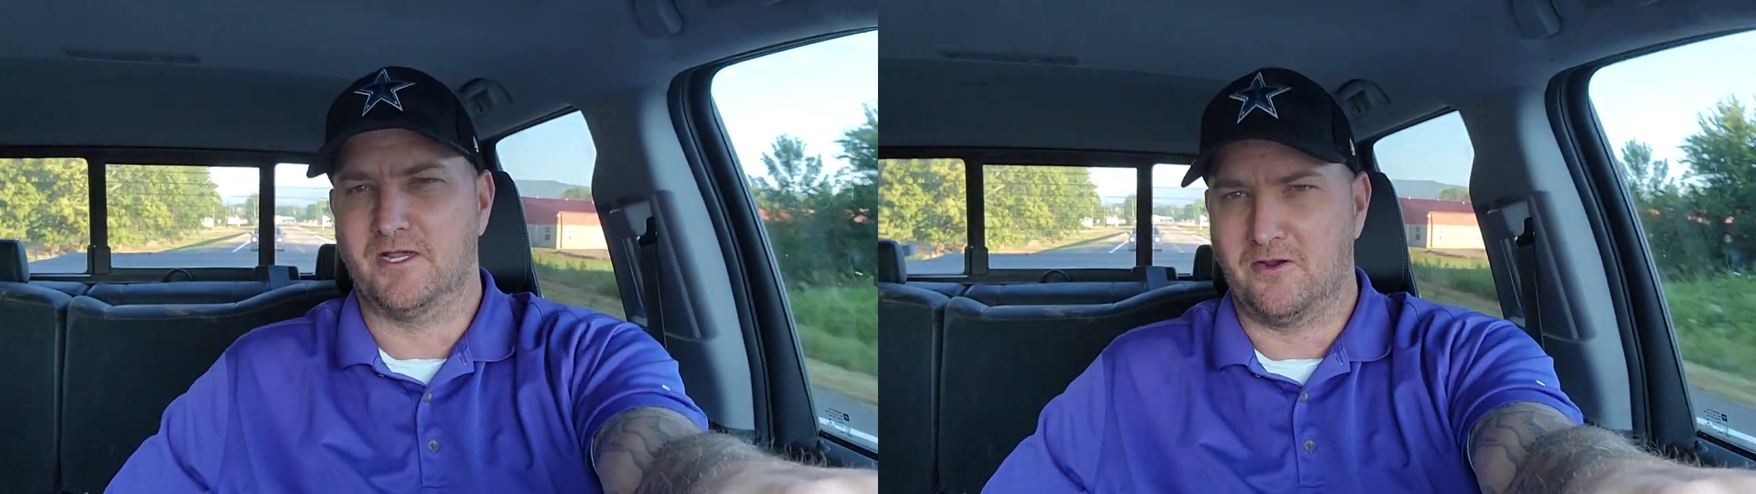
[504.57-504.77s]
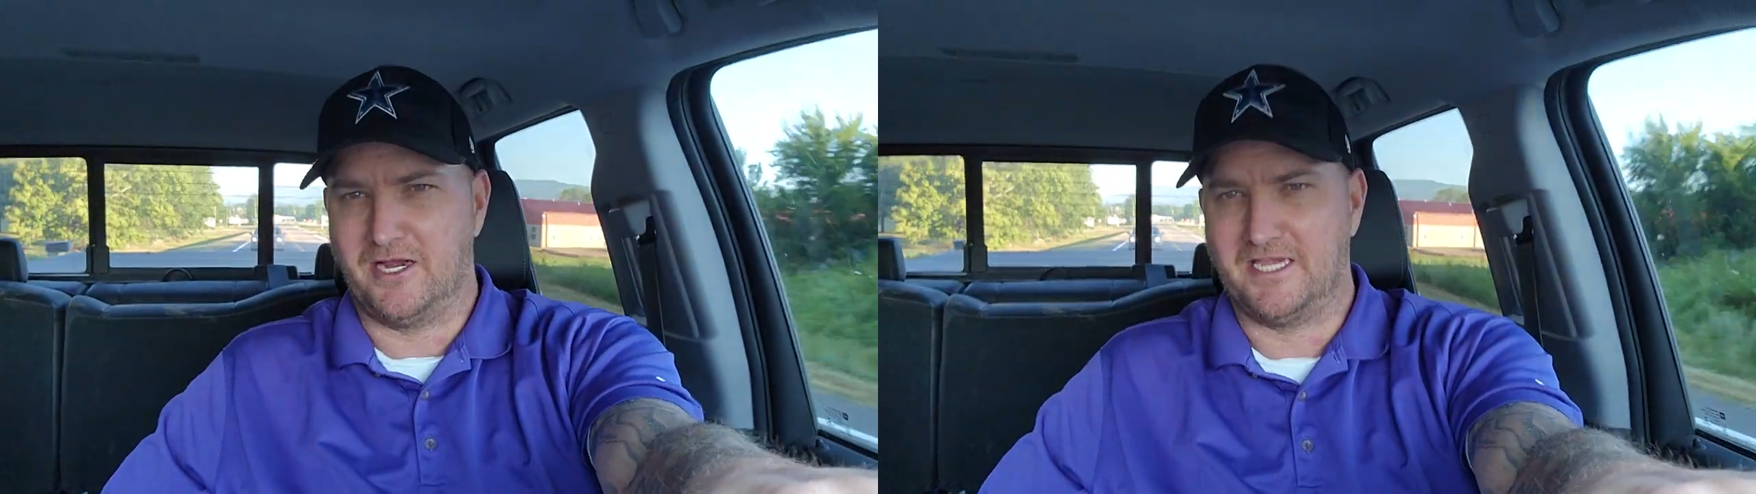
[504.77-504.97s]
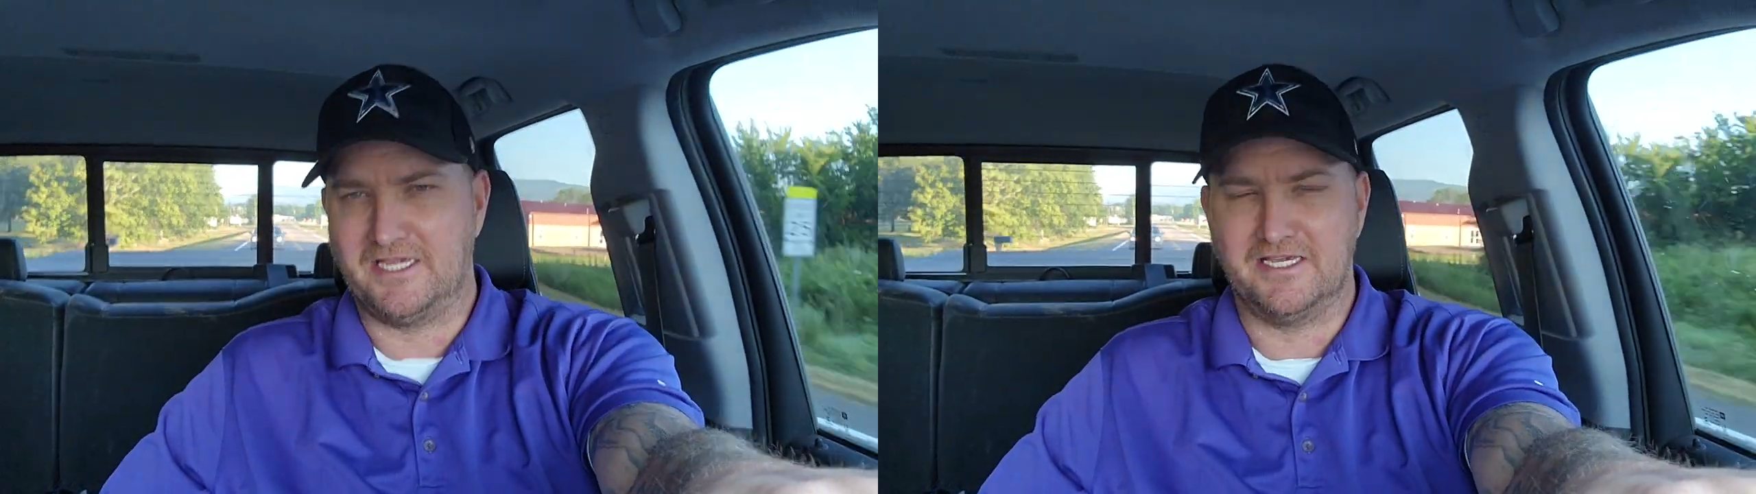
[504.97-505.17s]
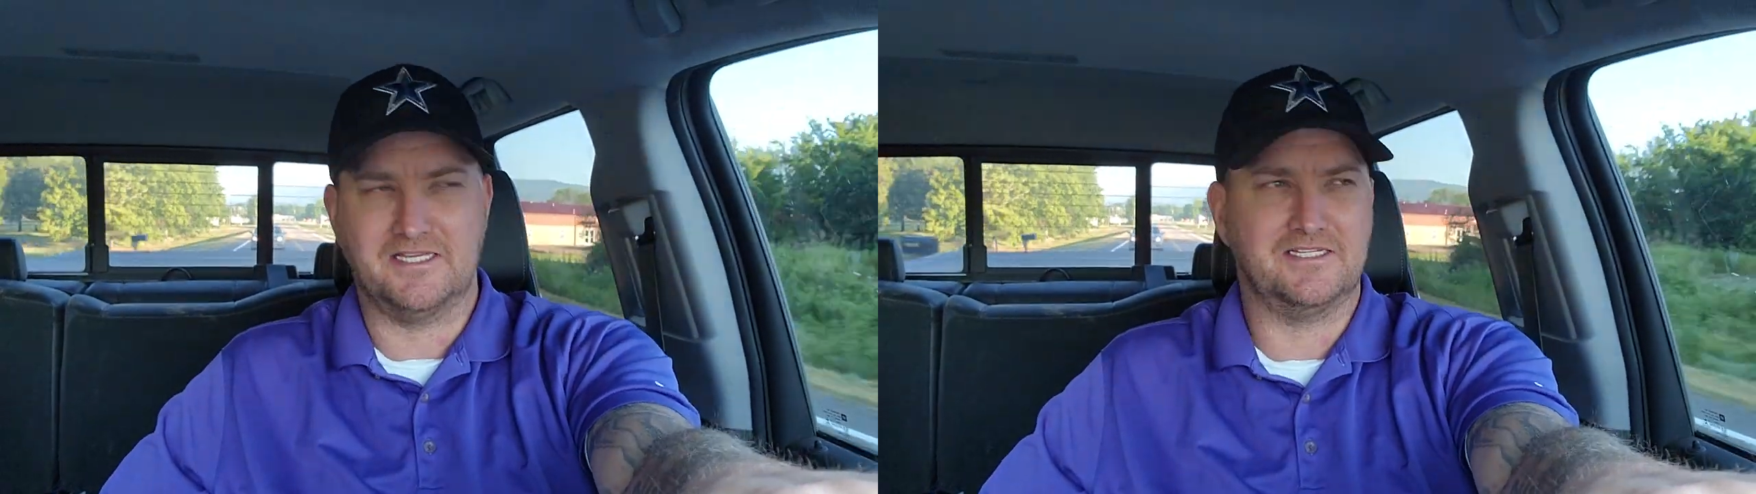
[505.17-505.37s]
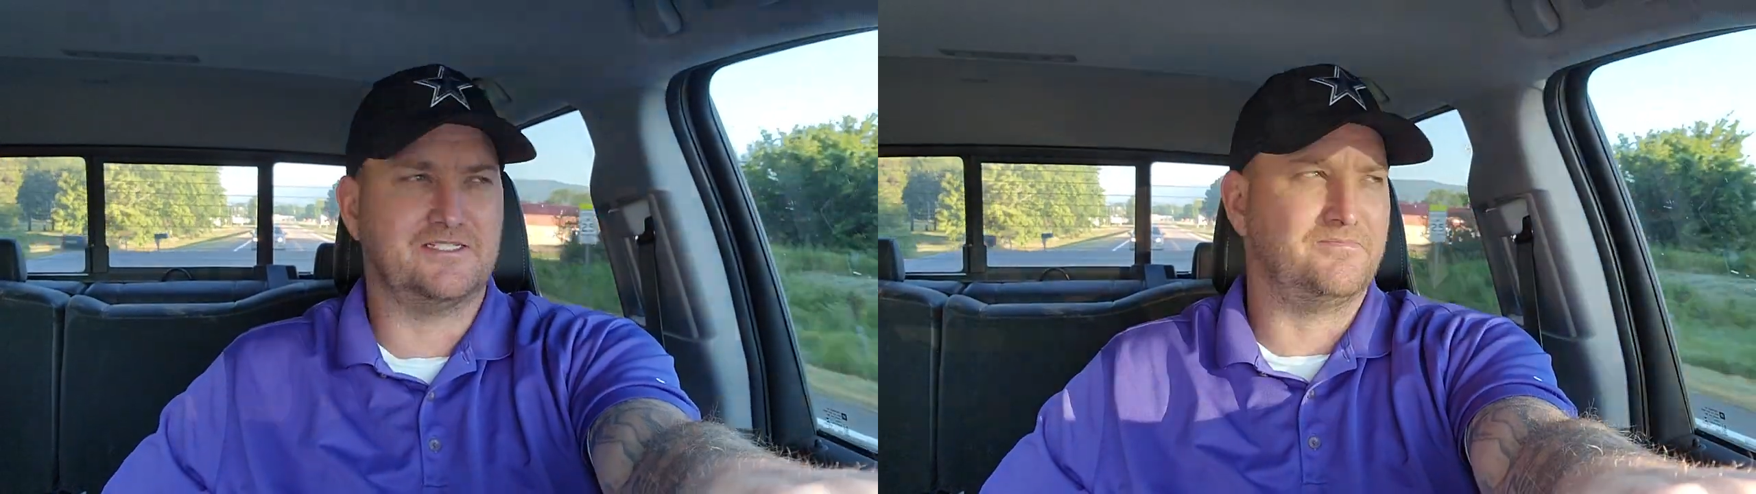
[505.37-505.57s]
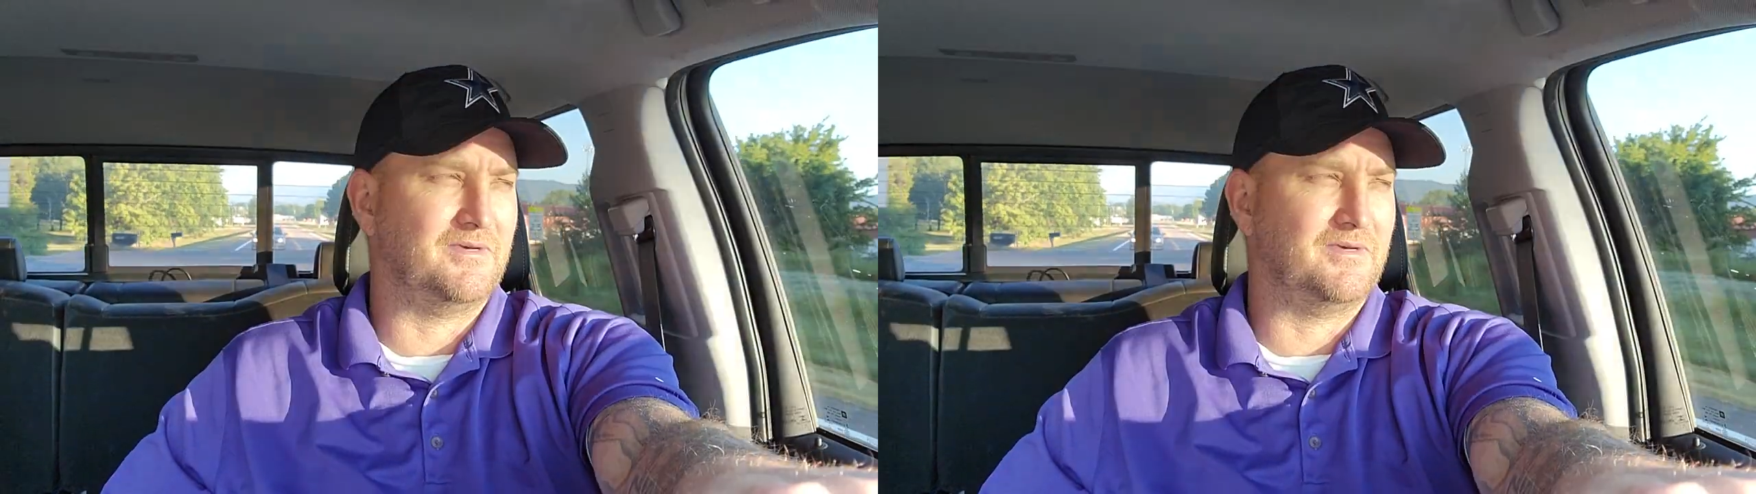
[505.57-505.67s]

my grandkids,